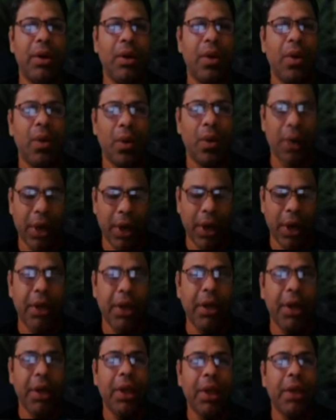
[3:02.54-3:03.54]
Okay,
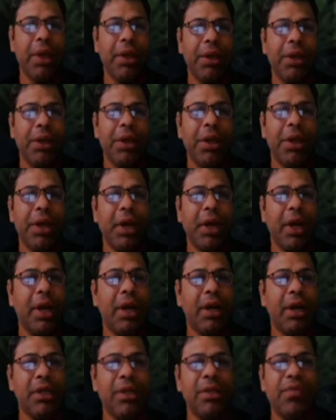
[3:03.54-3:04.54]
dear
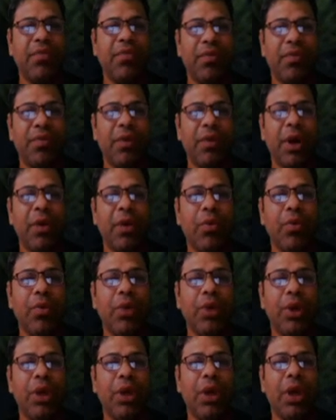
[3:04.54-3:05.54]
learners, now
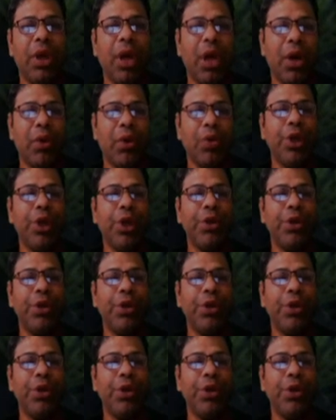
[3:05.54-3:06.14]
we are going